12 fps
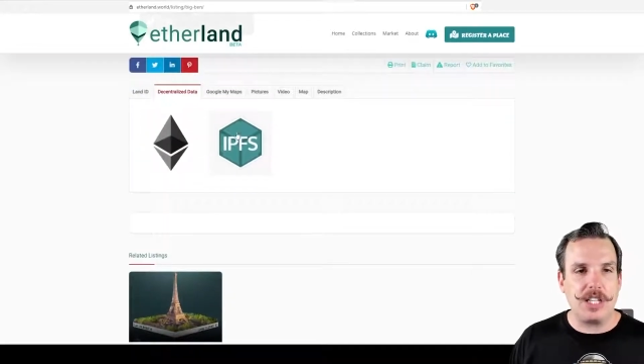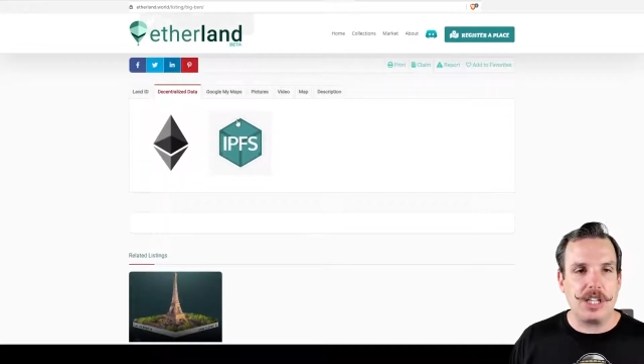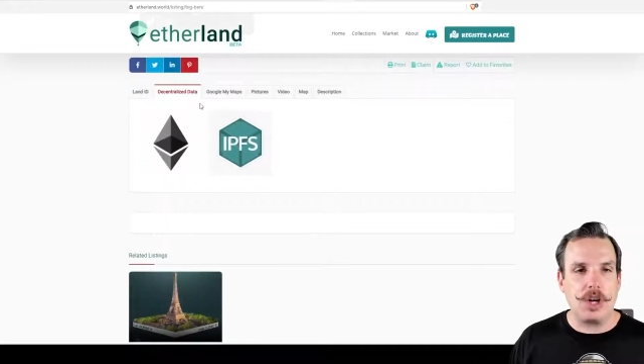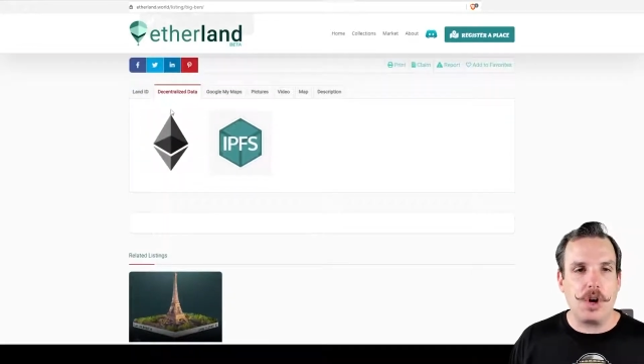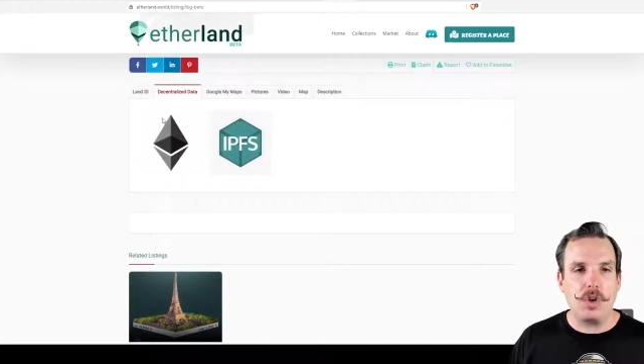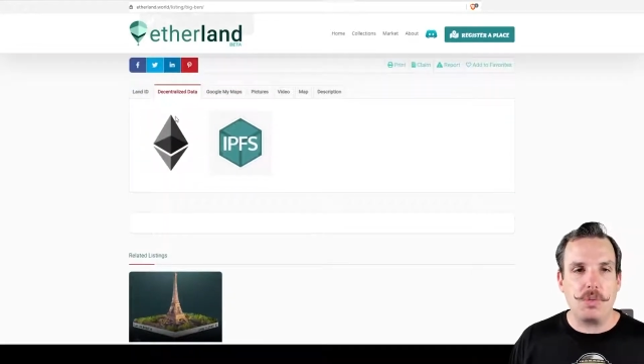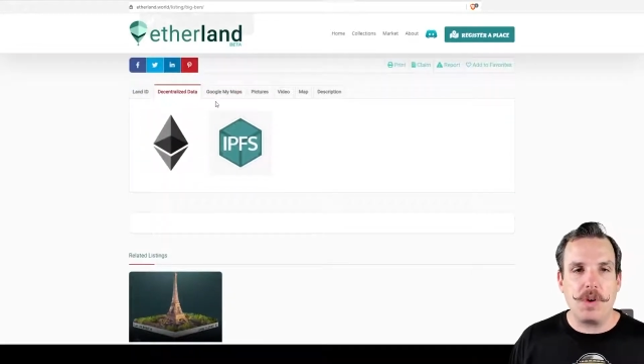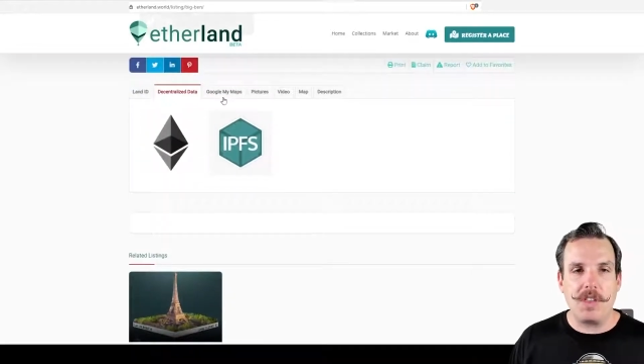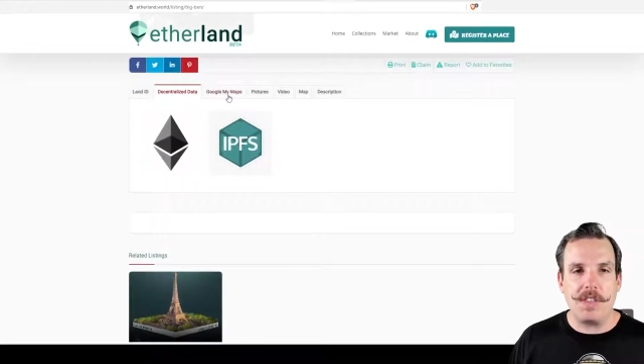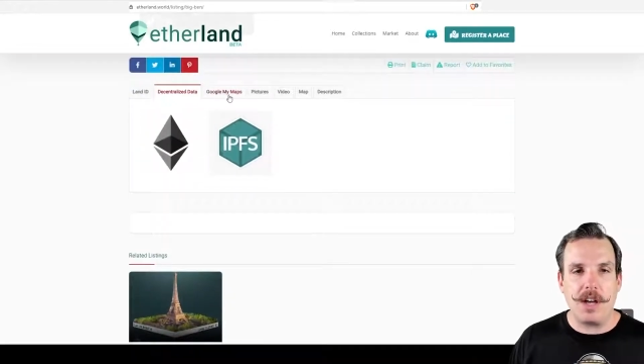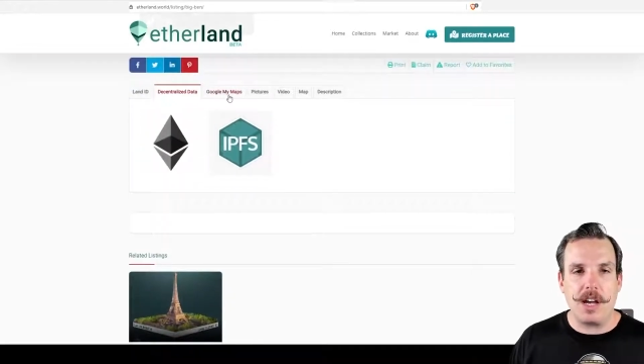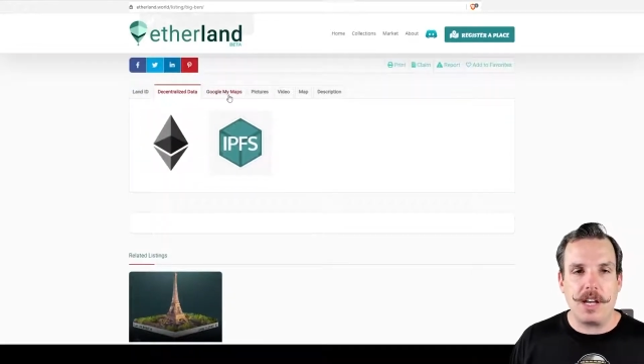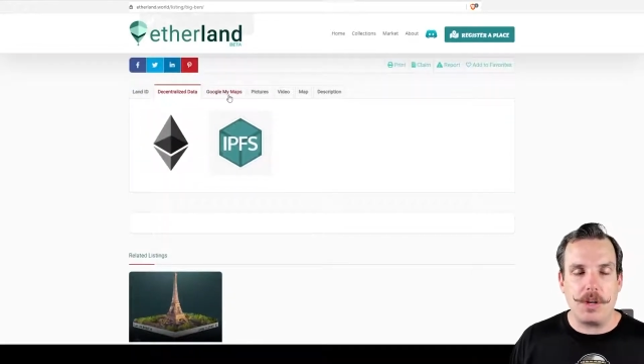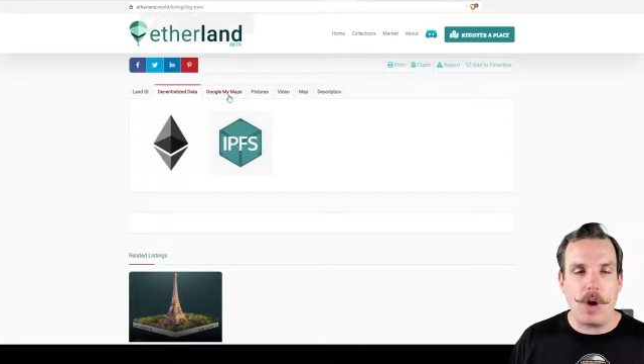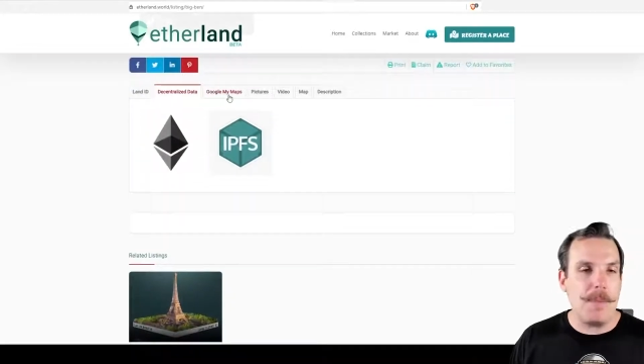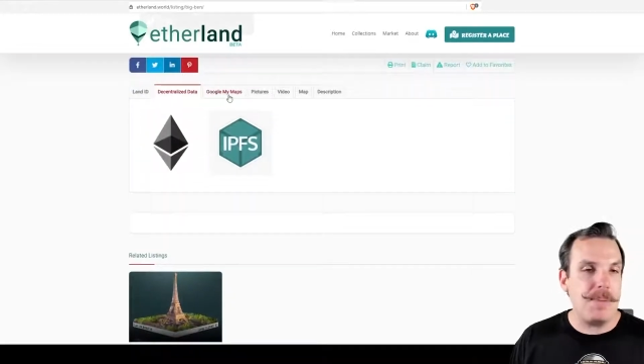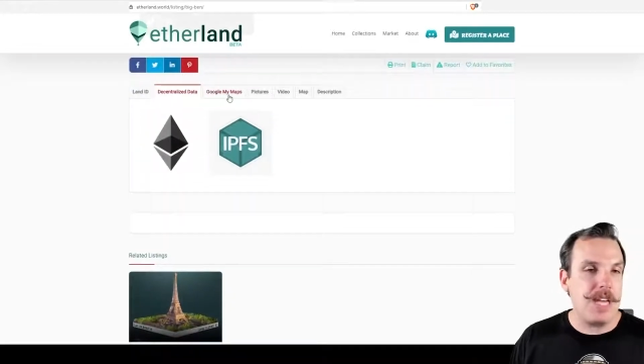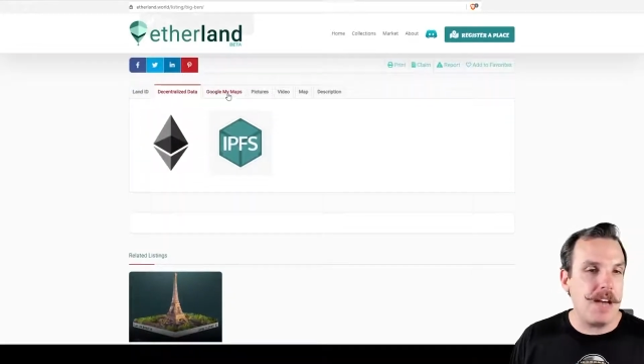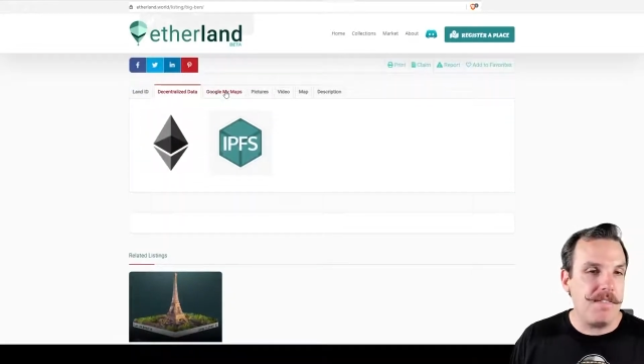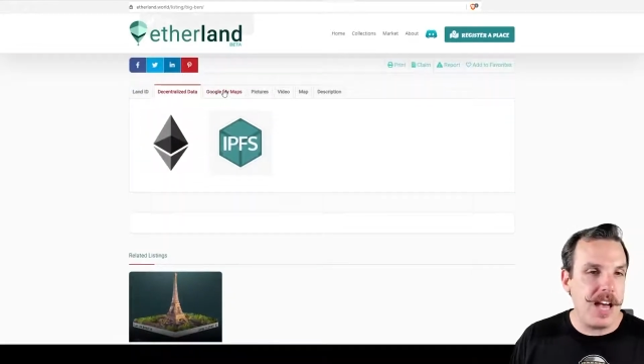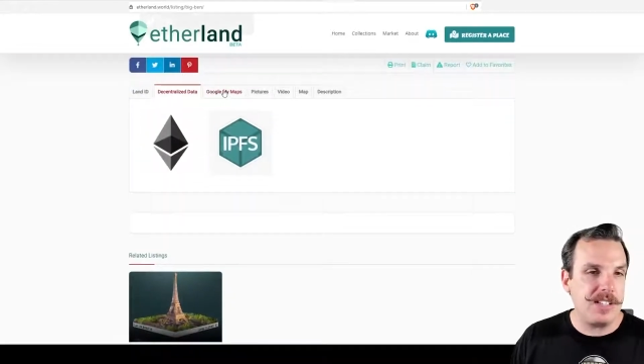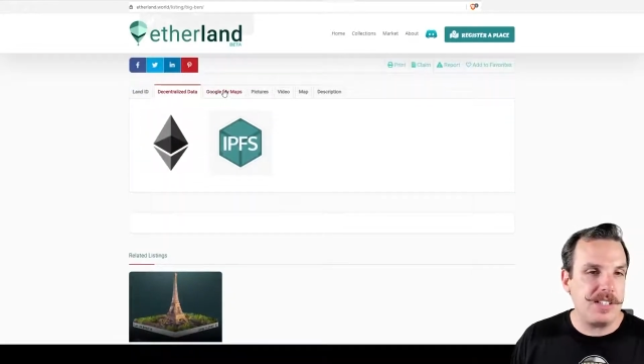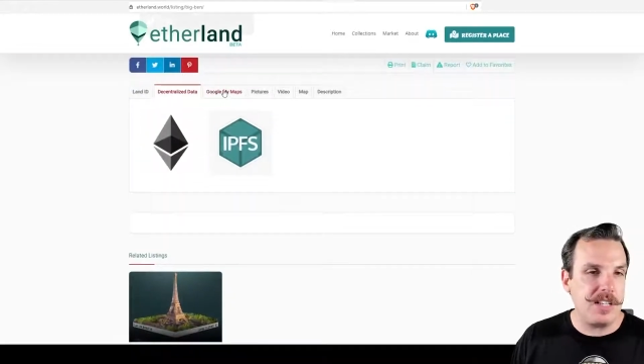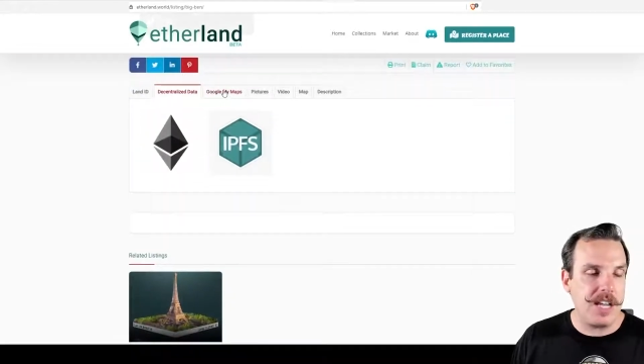that goes with
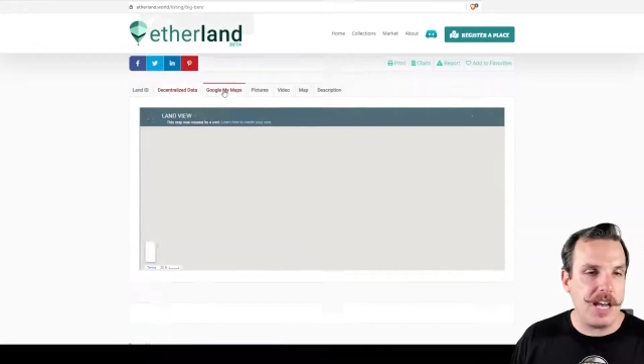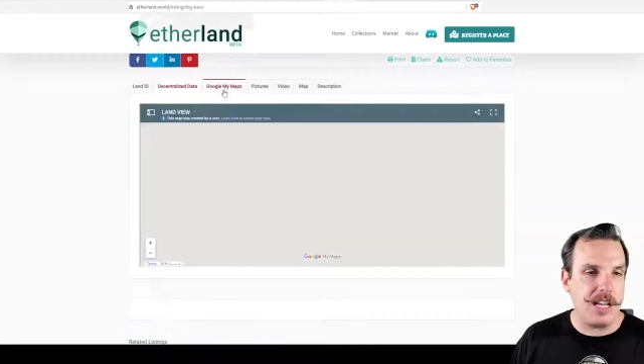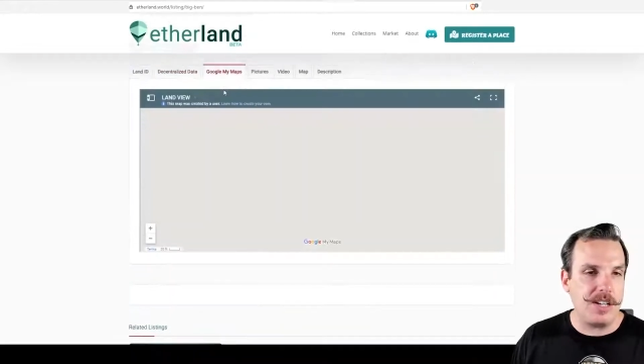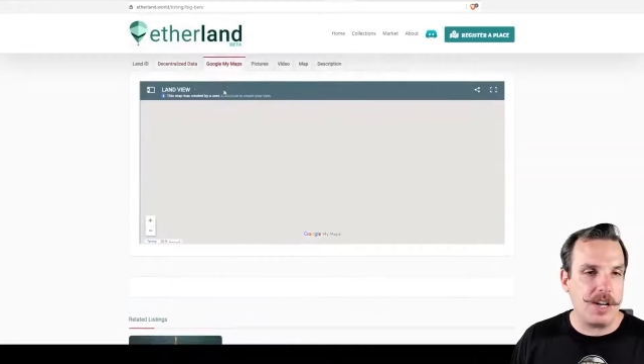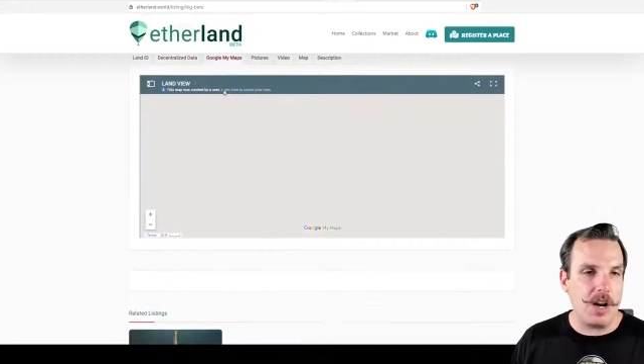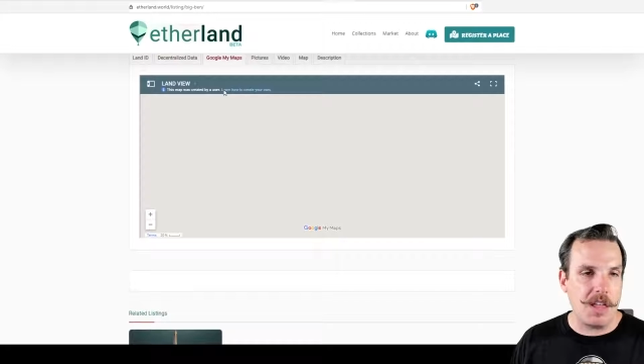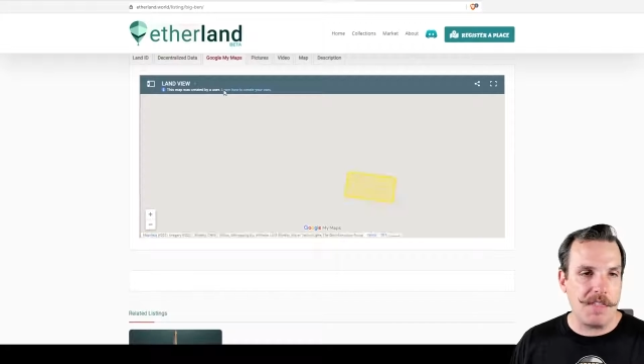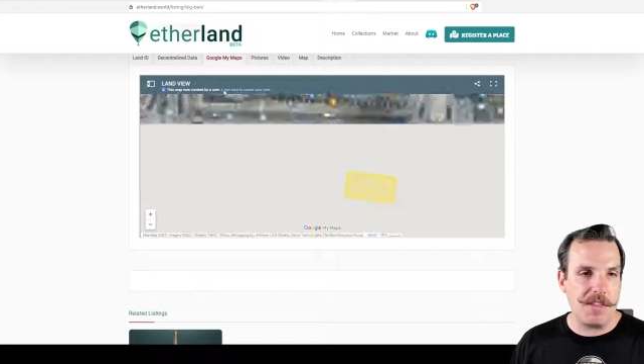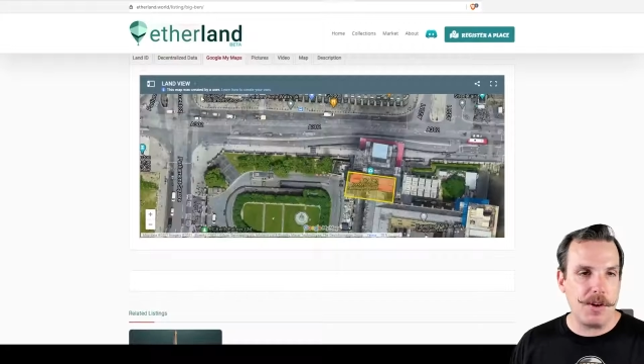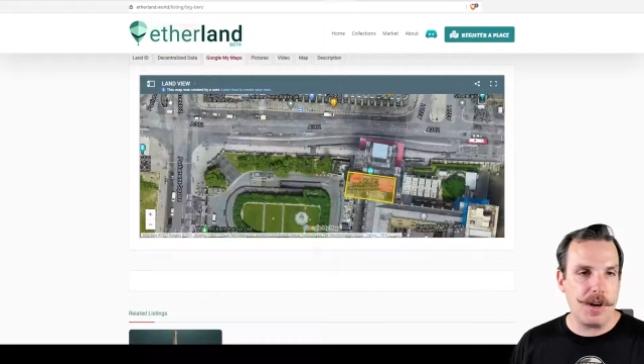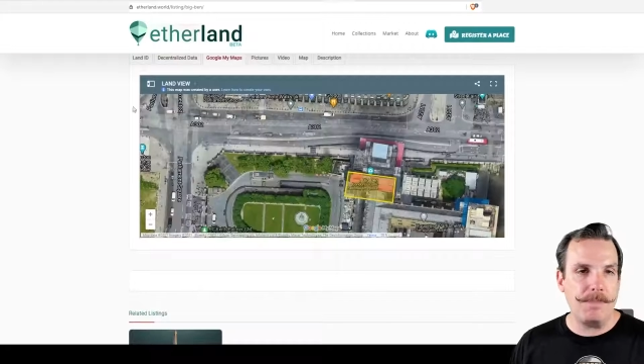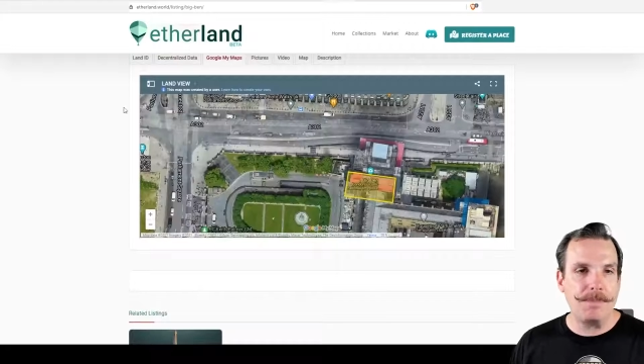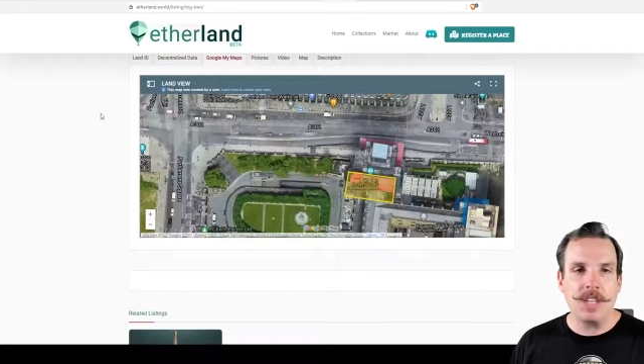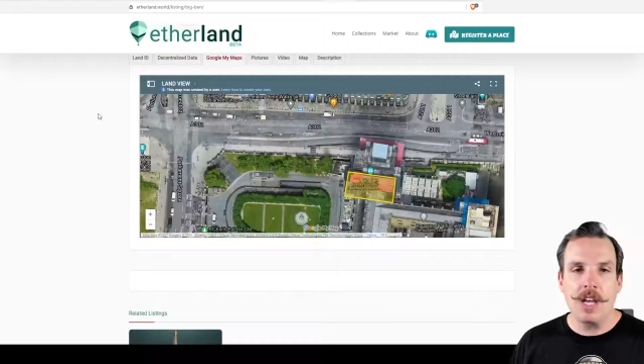IPFS and on Ethereum.